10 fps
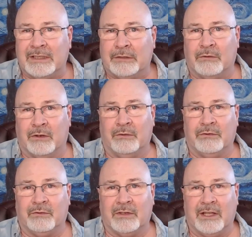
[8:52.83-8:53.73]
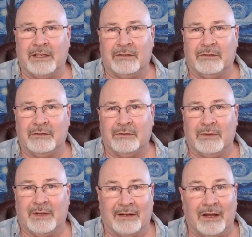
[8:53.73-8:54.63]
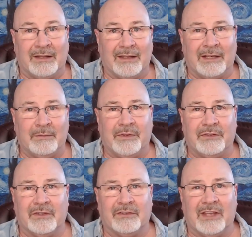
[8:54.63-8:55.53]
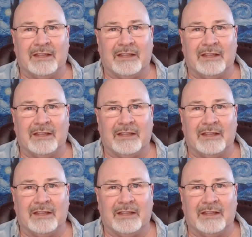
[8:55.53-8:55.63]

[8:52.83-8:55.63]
inroads related to an online business,